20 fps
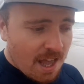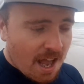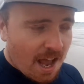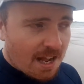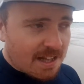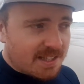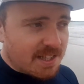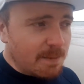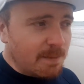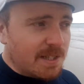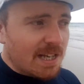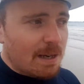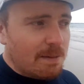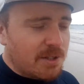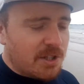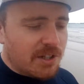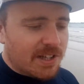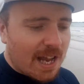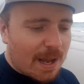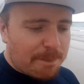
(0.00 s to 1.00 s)
And
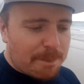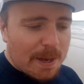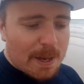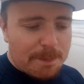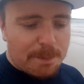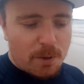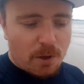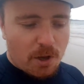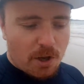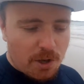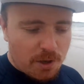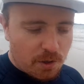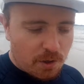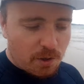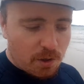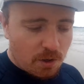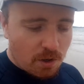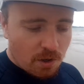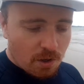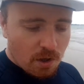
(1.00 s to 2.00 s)
sometimes you'd get people who
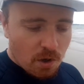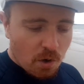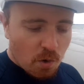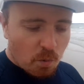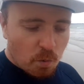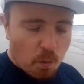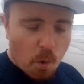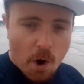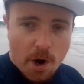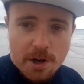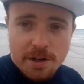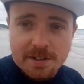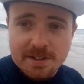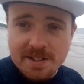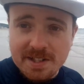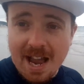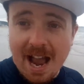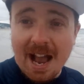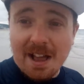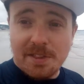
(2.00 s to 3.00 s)

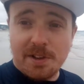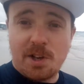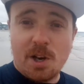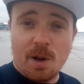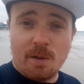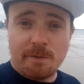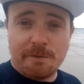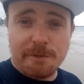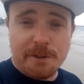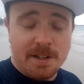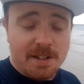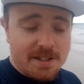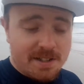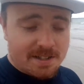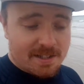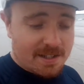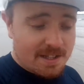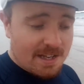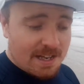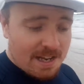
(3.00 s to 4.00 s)
weren't at the
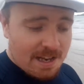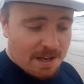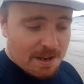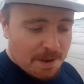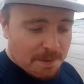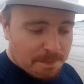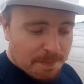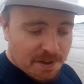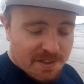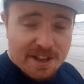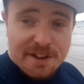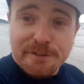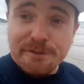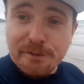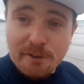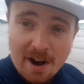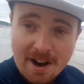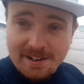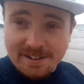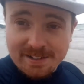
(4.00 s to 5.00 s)
conference, but their
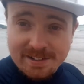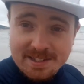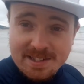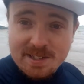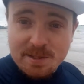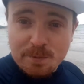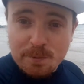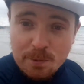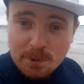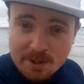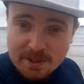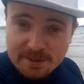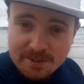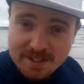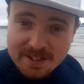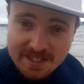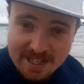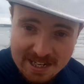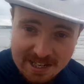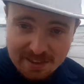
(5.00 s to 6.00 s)
friends would
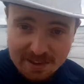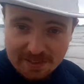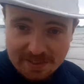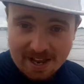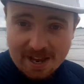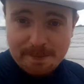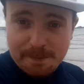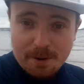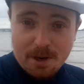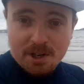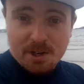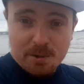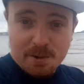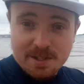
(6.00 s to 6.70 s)
see that their mug